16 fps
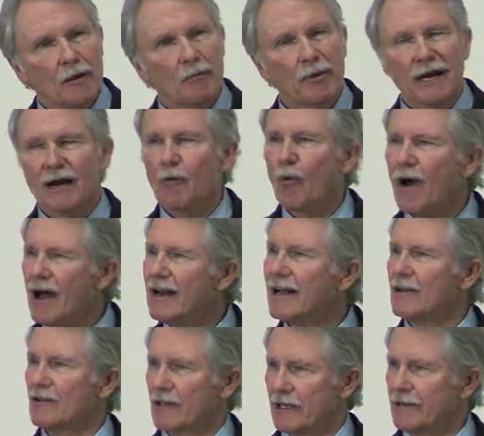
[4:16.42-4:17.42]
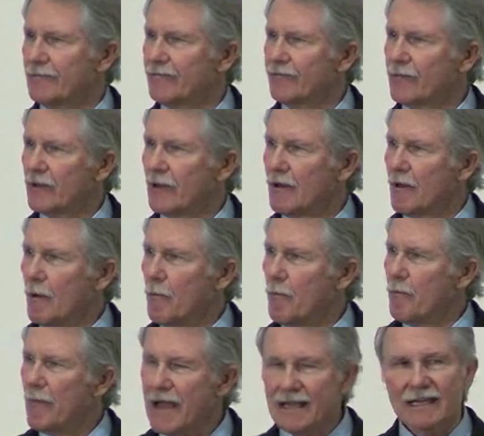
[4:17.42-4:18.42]
But ironically,
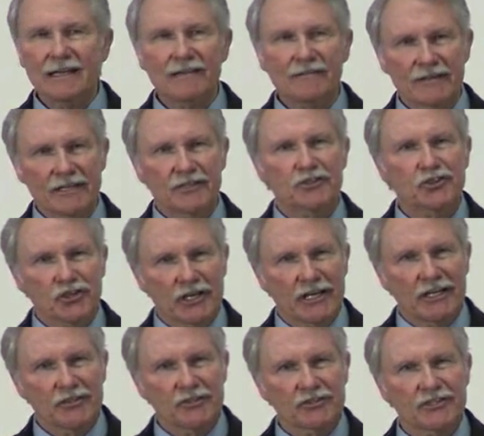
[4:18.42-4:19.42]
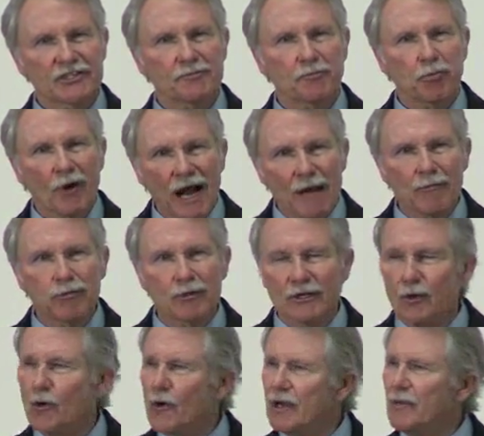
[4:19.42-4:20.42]
making these changes is
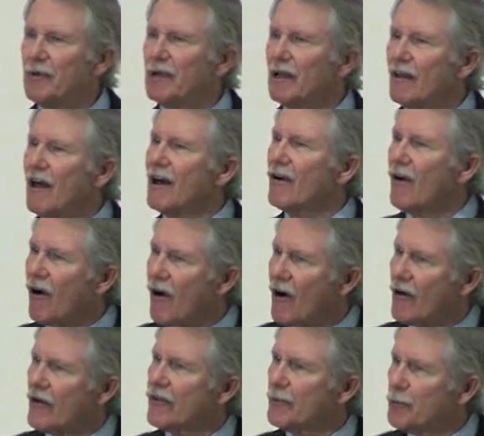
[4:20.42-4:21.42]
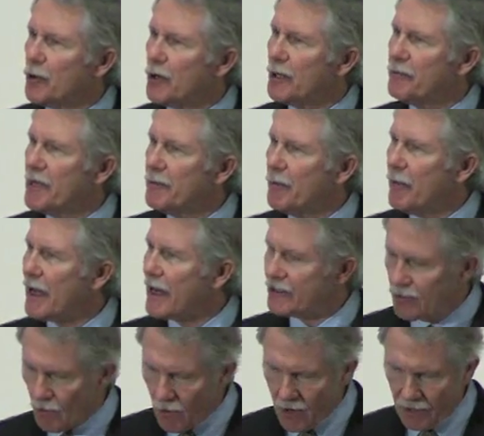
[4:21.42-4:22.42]
probably going to be a lot harder than putting people
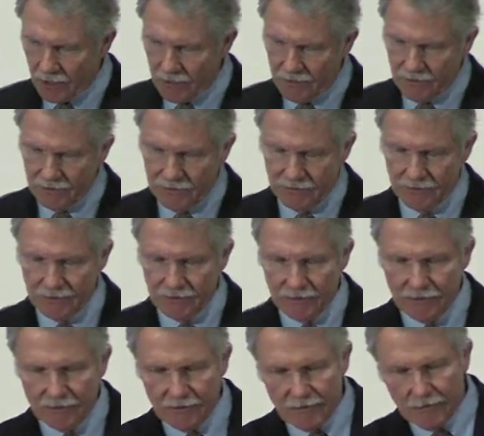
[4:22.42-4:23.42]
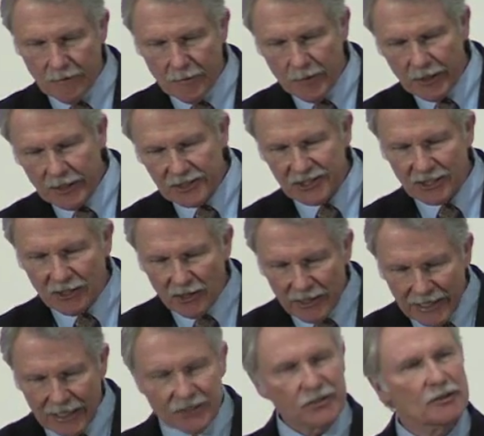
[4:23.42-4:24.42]
back to work, because
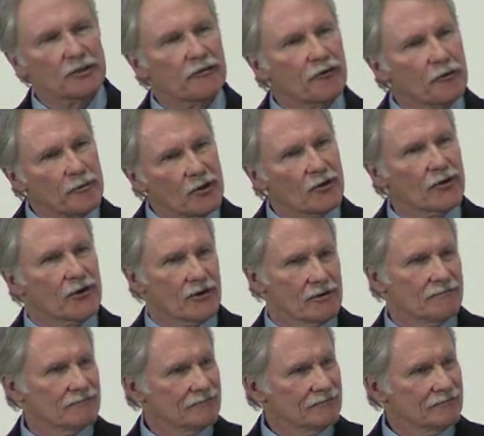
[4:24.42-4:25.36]
clinging to the familiar,